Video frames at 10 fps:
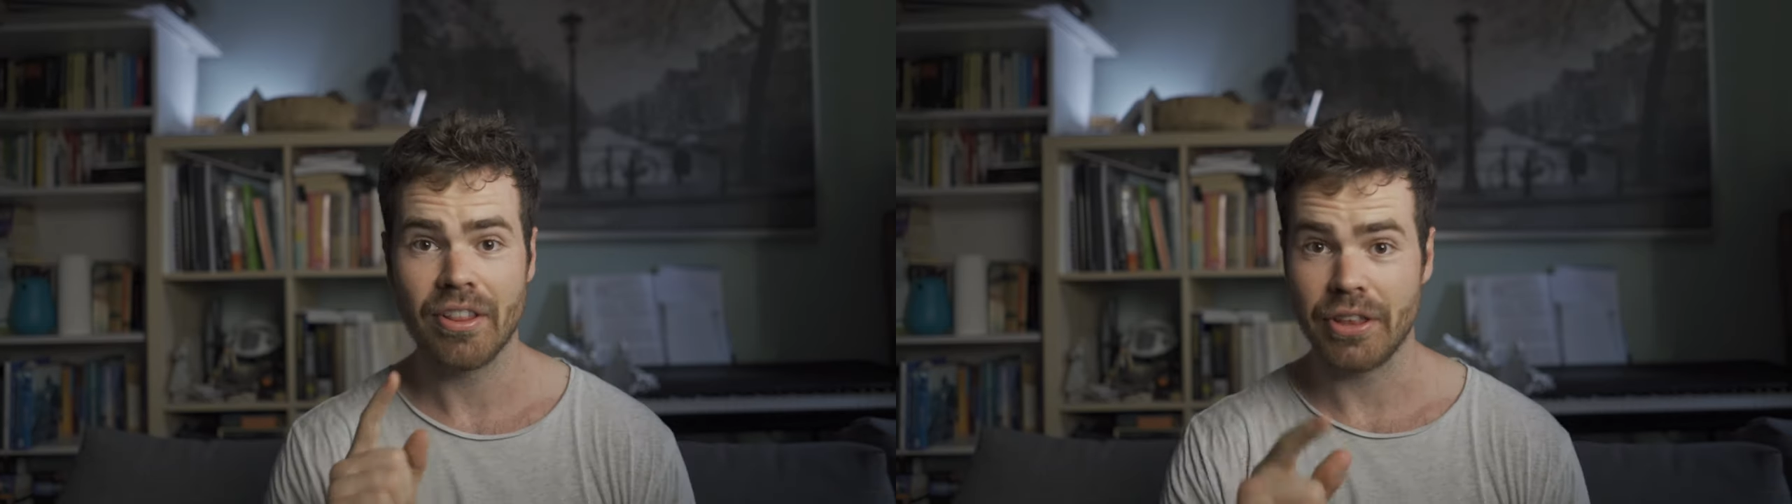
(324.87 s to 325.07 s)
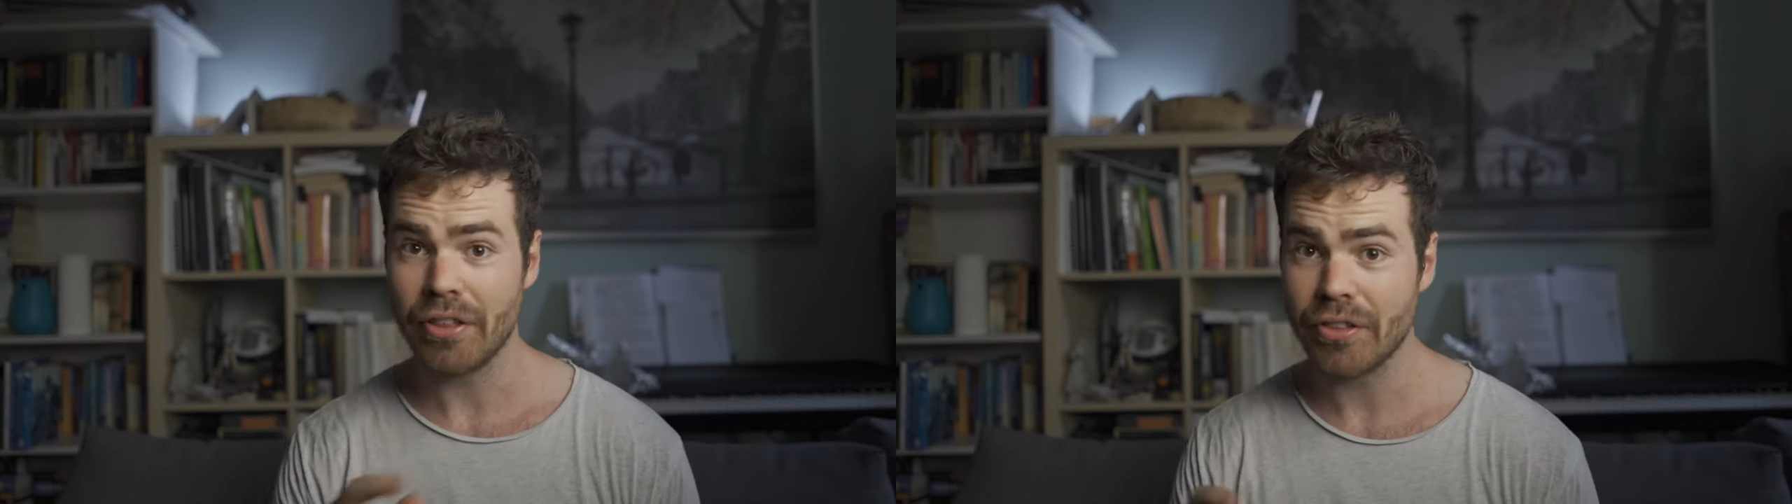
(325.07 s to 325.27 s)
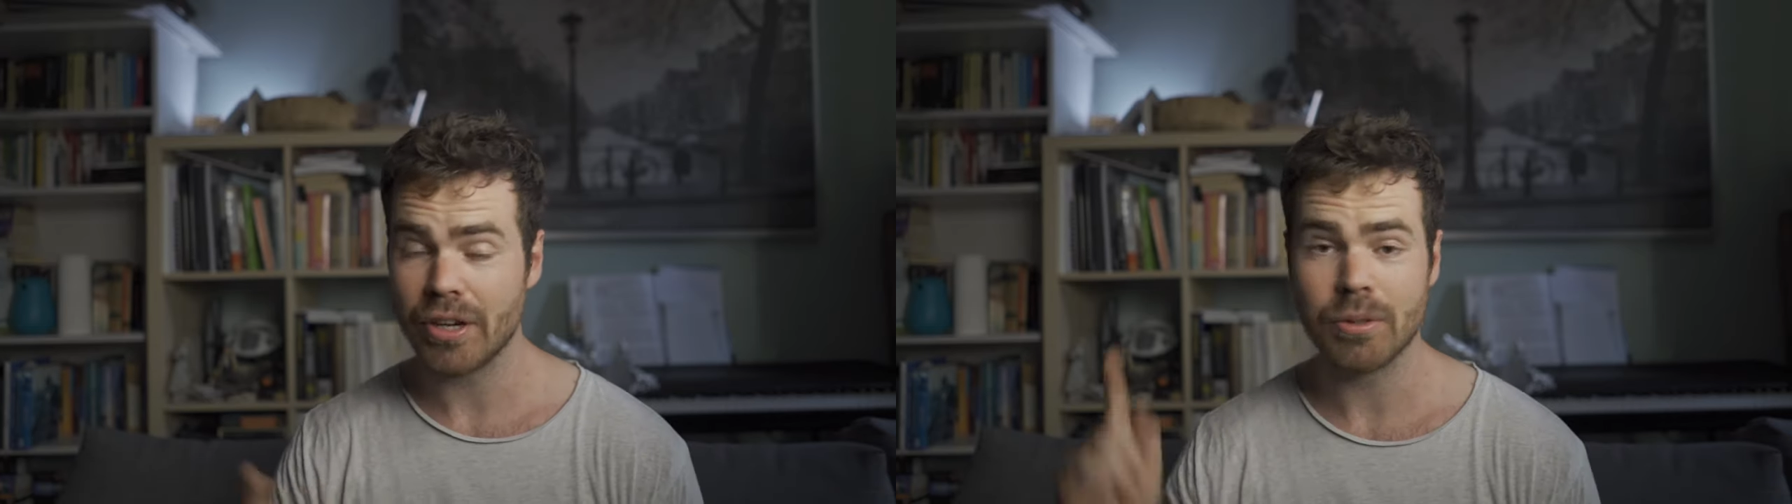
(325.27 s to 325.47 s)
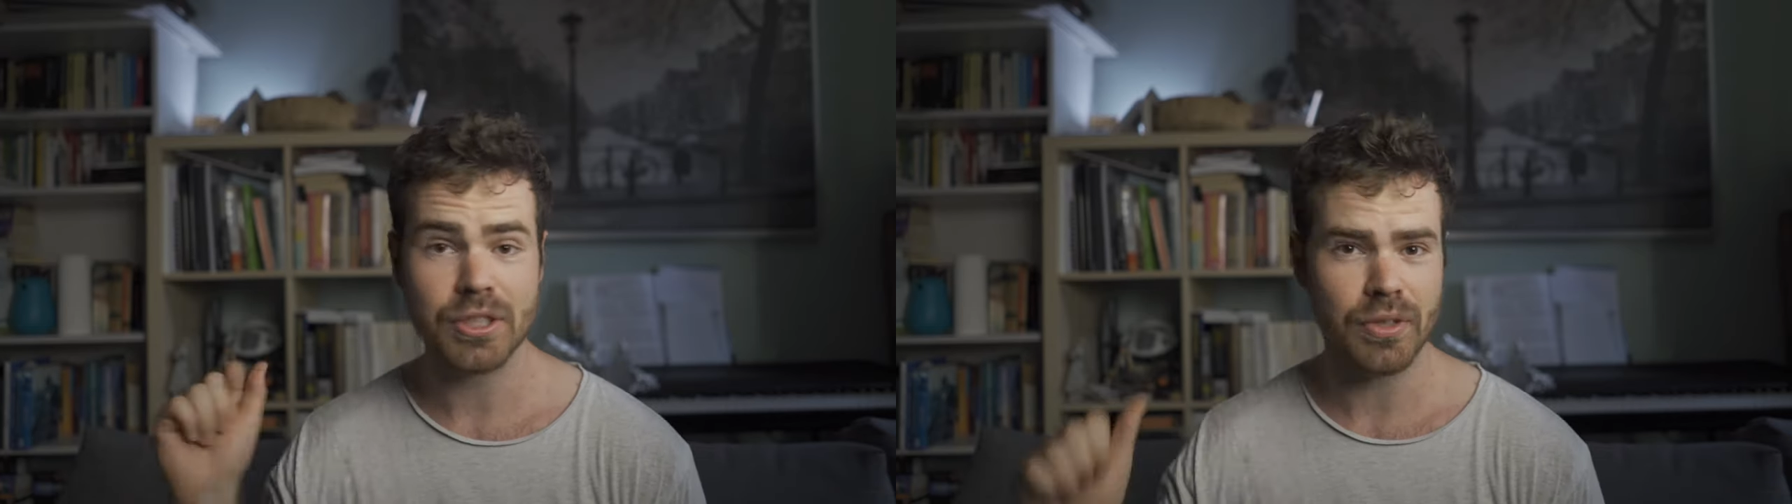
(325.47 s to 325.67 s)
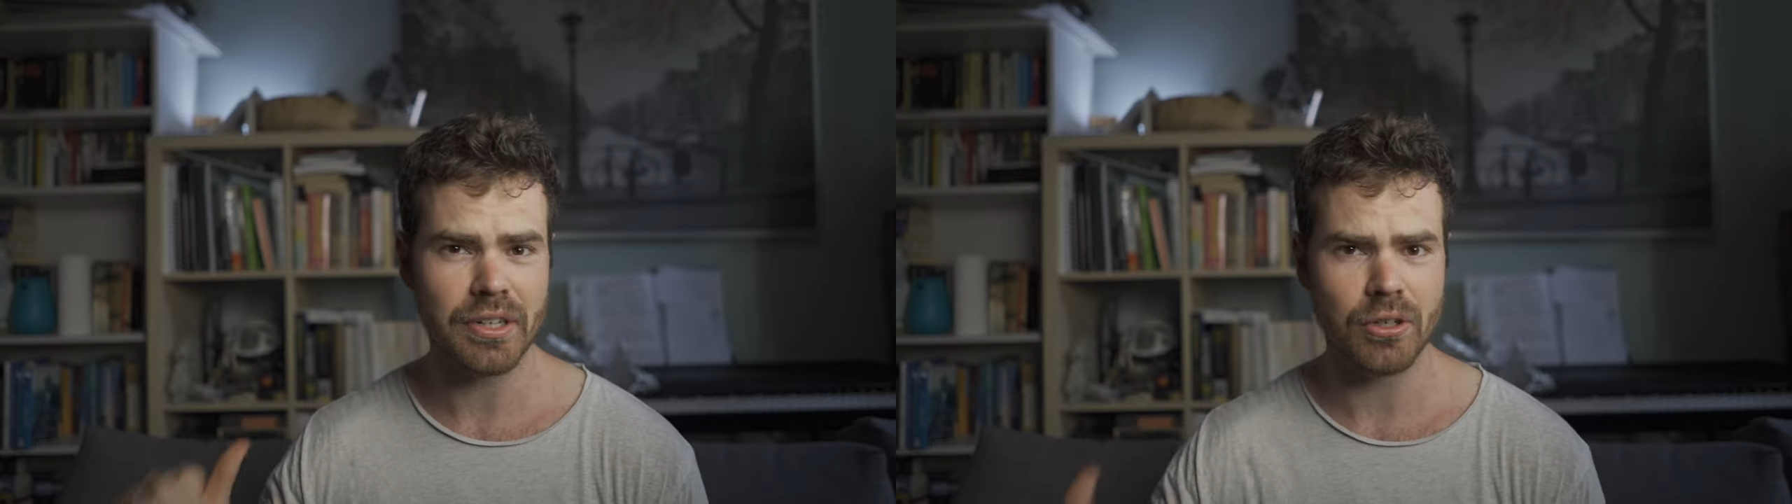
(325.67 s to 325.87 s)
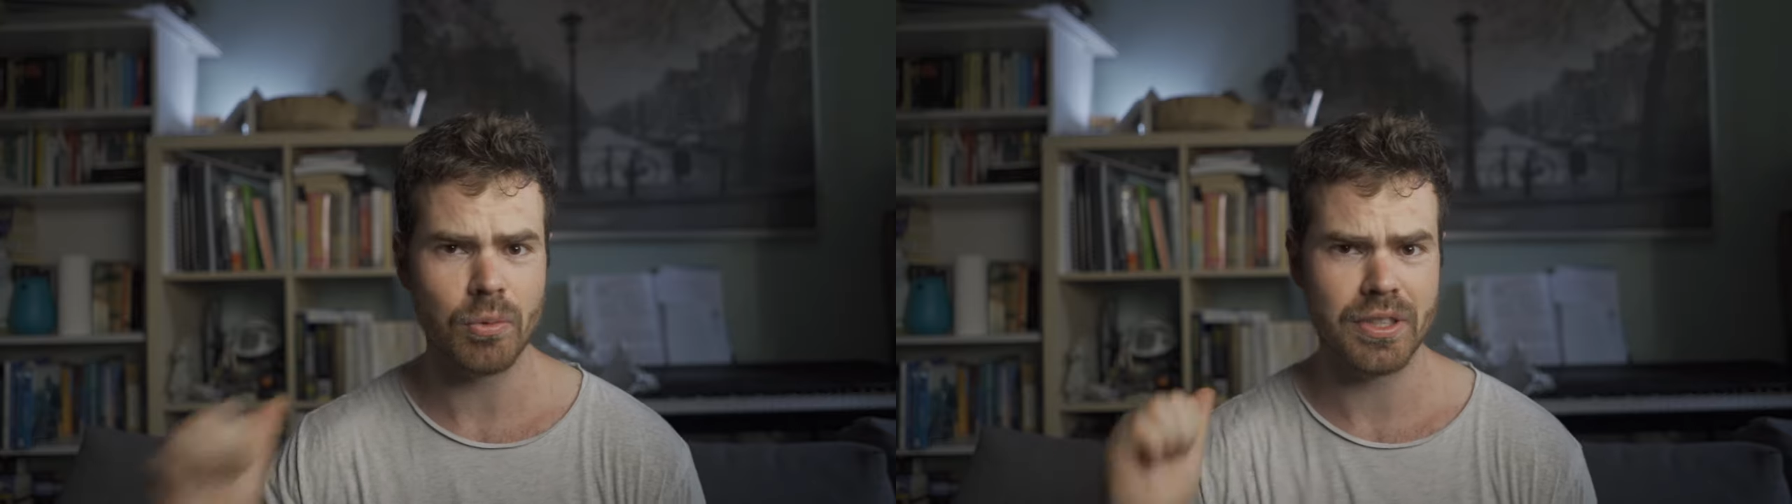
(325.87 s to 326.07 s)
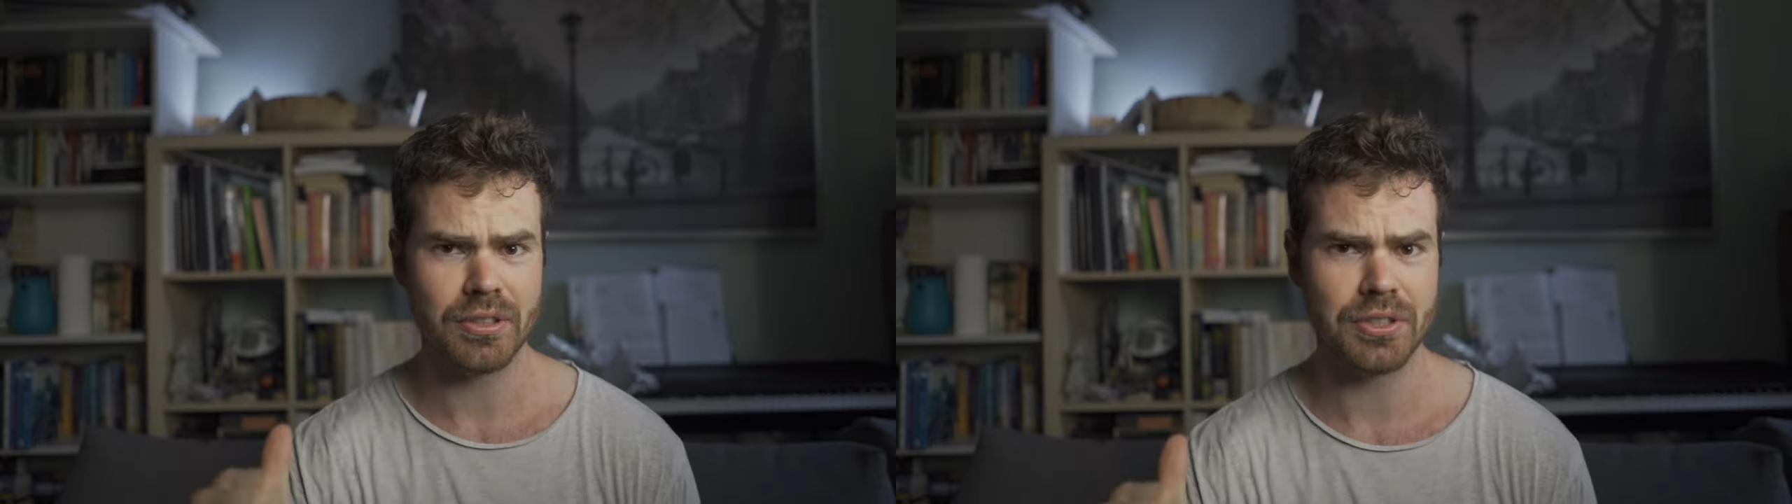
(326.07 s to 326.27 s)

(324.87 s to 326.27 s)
The other thing which is really cool, which I'll